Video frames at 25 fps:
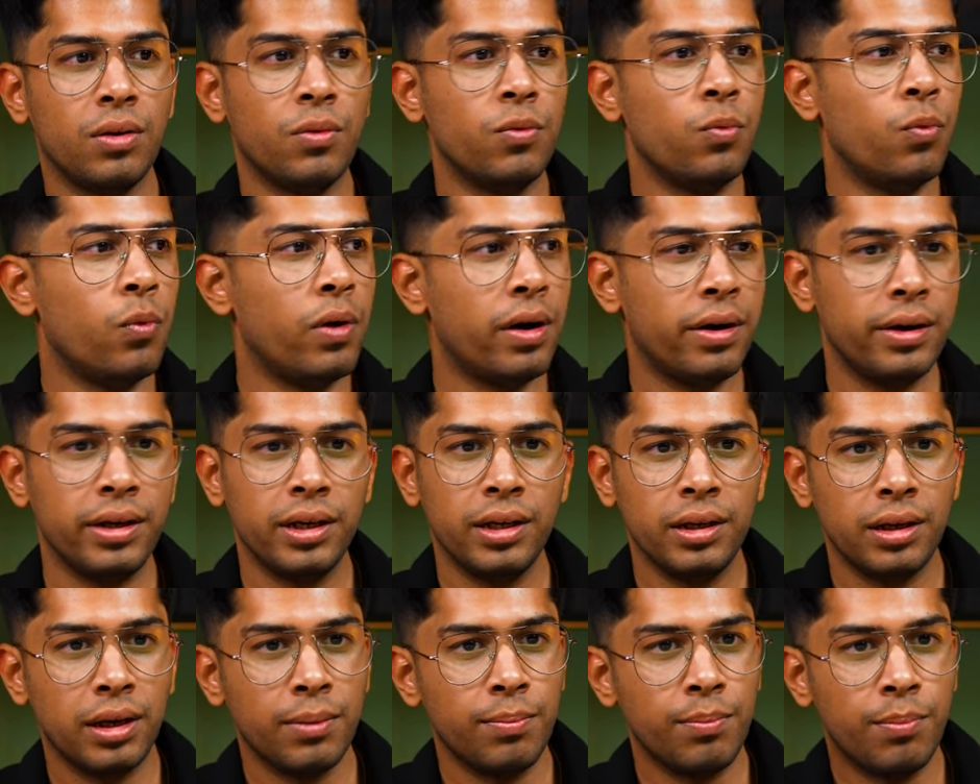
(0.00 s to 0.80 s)
a
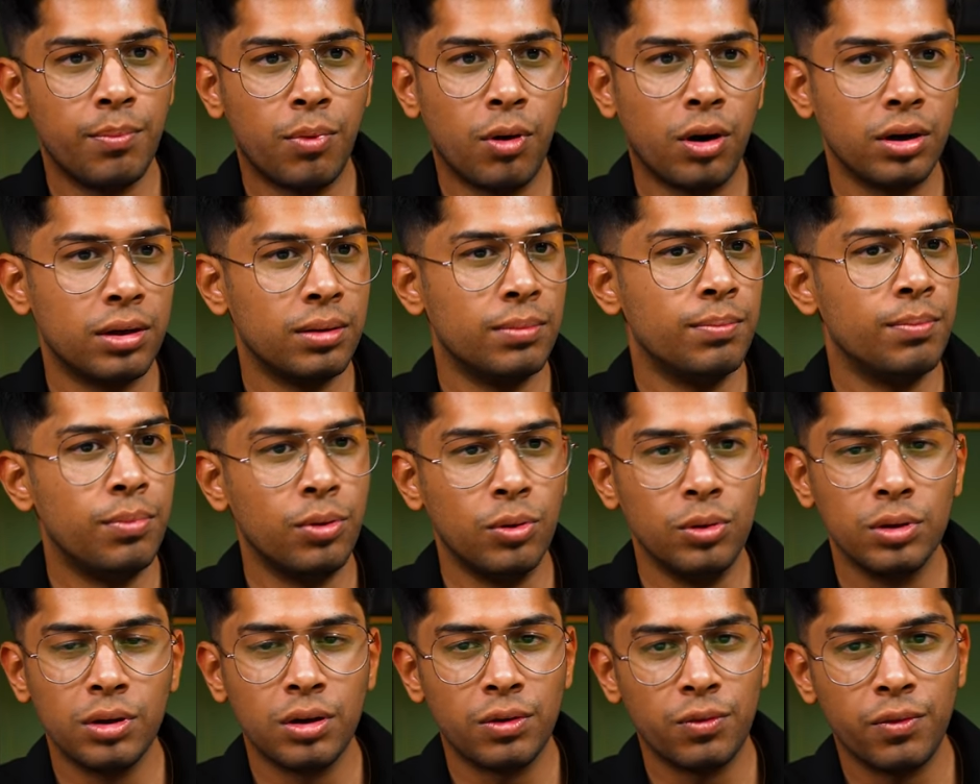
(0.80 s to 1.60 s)
very important
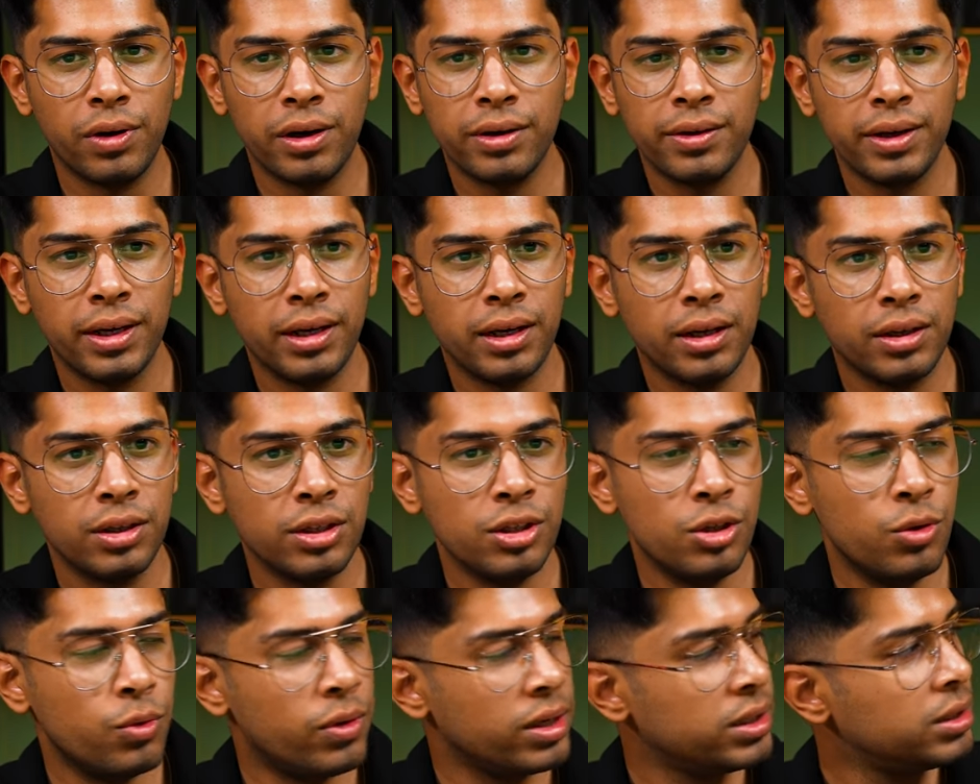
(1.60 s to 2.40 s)
pool, or very
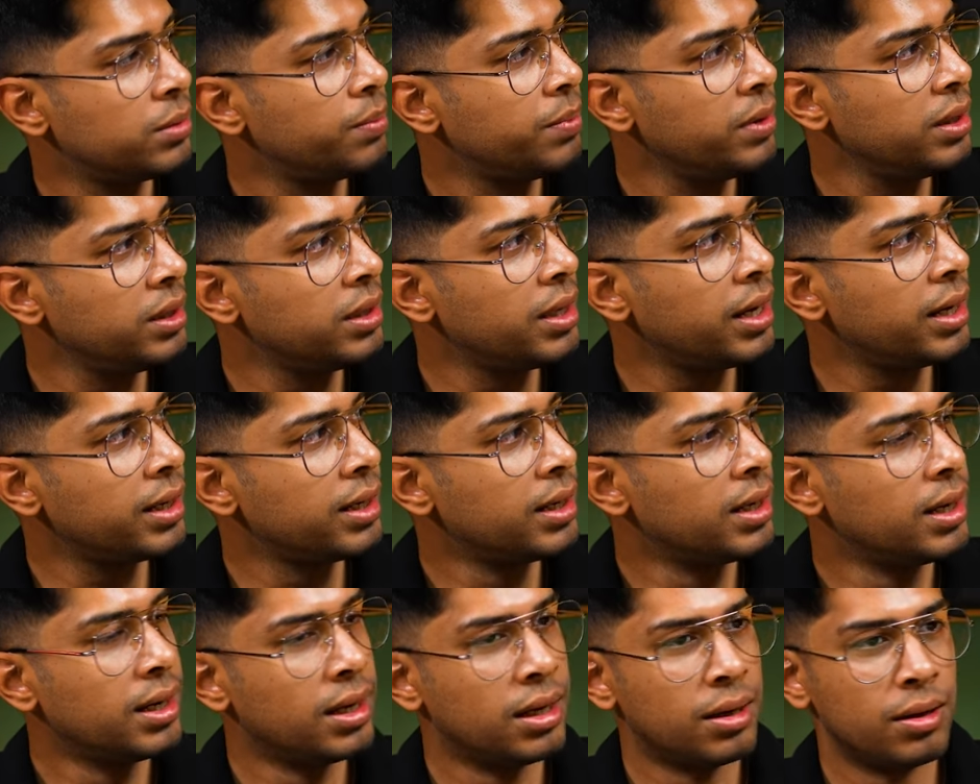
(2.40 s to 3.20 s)
USP that
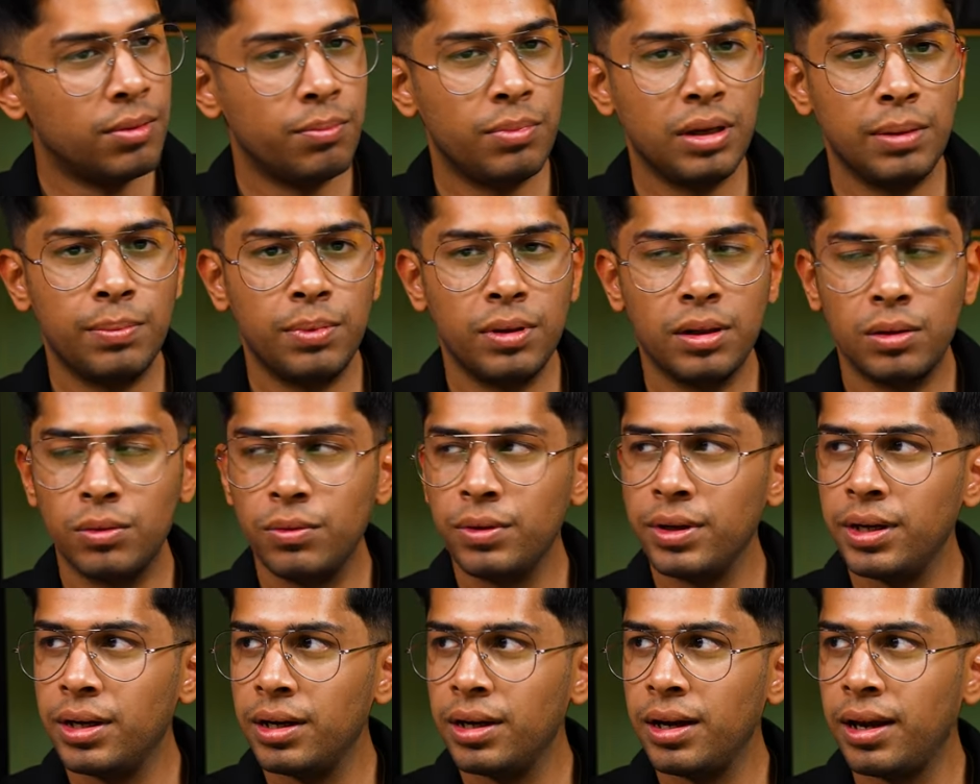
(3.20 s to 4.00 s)
people
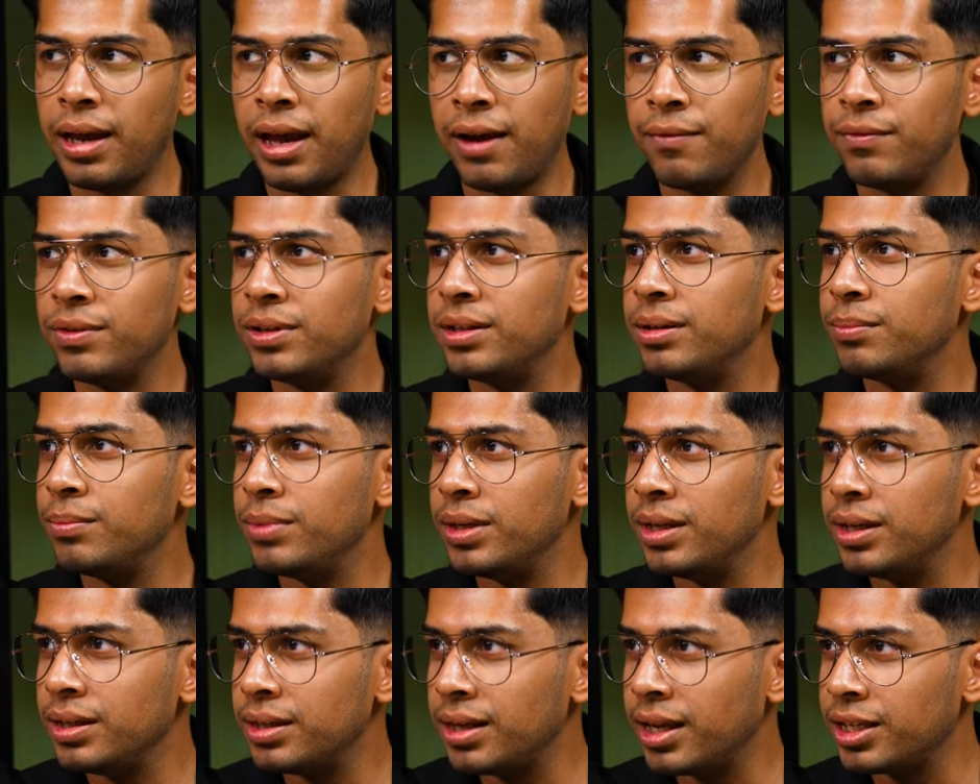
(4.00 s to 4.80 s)
over here haven't
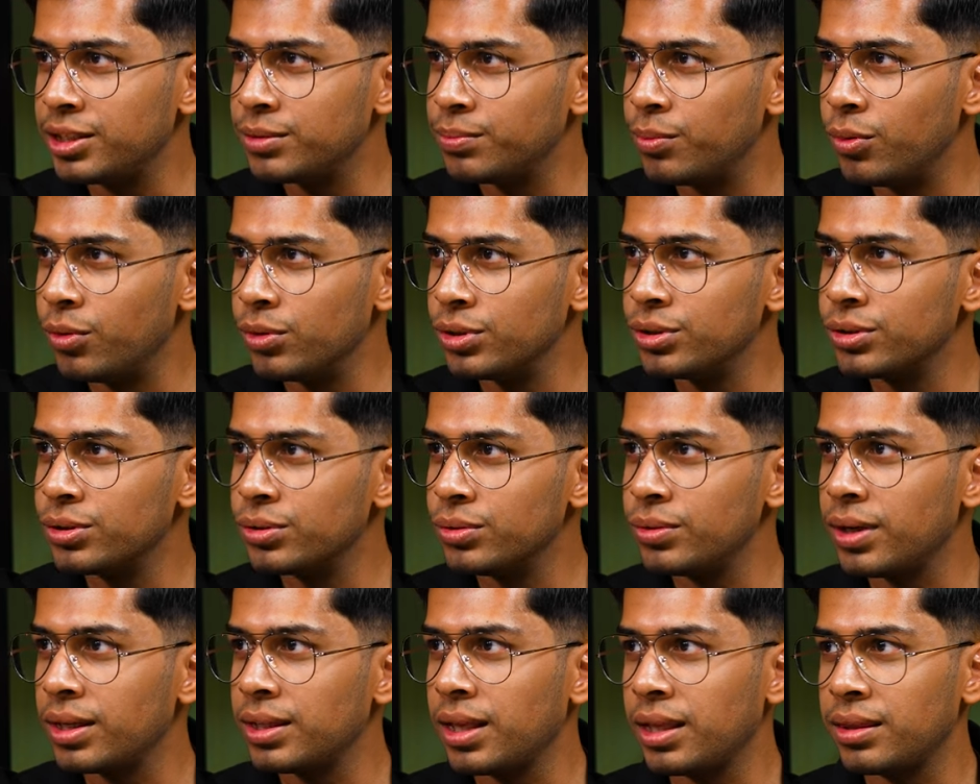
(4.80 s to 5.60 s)
been exposed
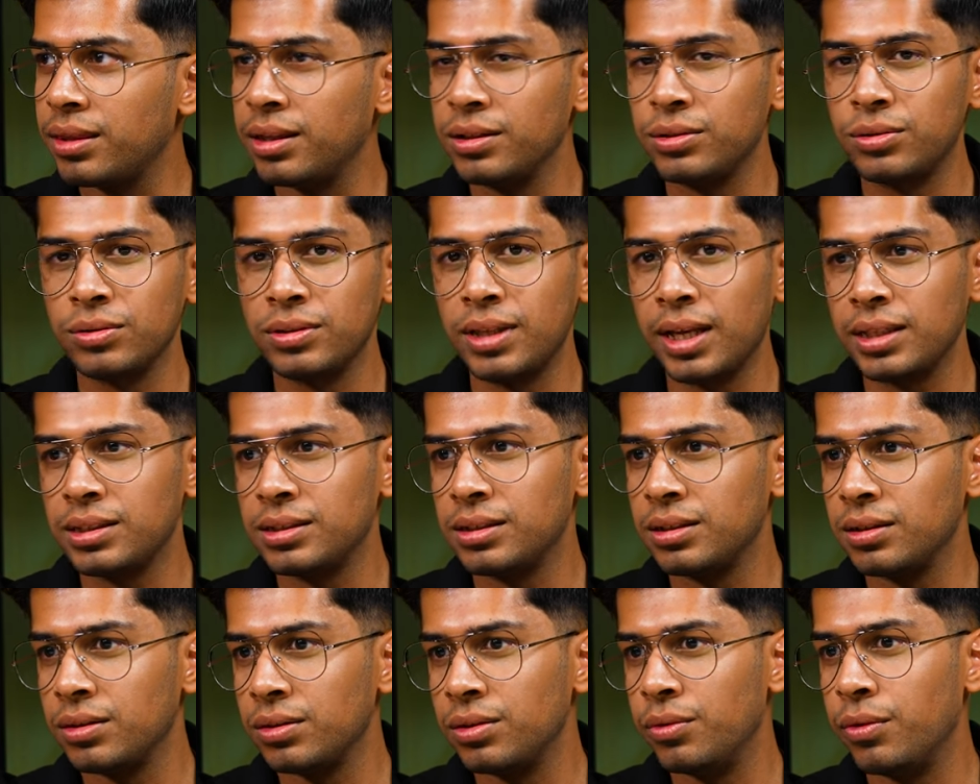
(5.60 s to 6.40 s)
to, and I think so.
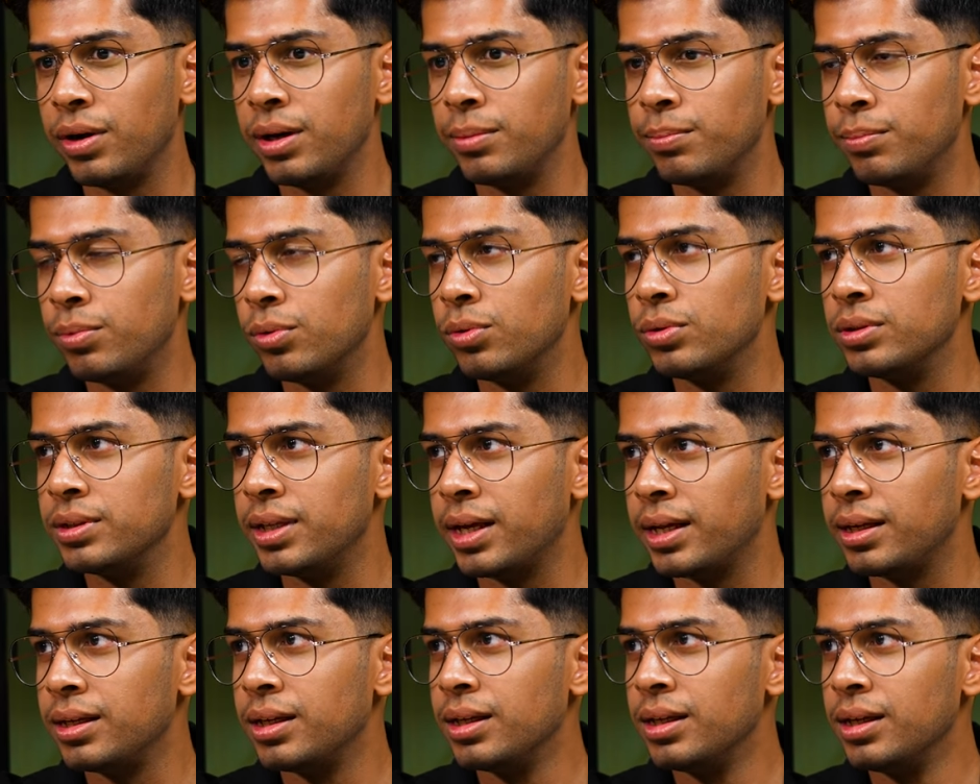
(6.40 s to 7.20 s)
That's a great pool
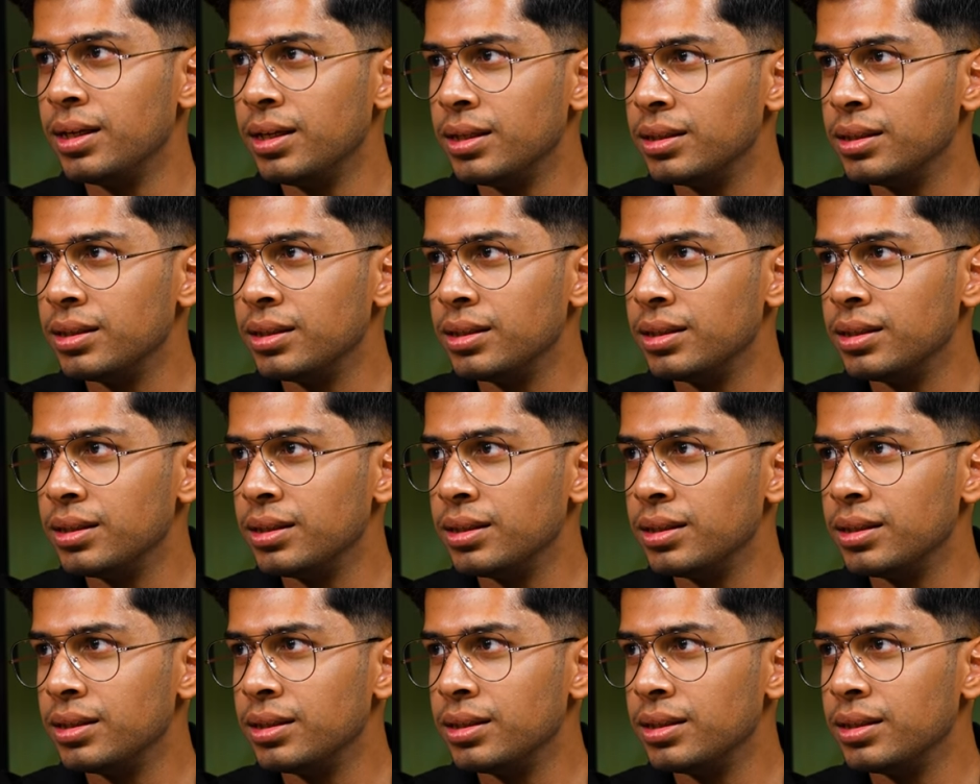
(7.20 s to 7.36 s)
that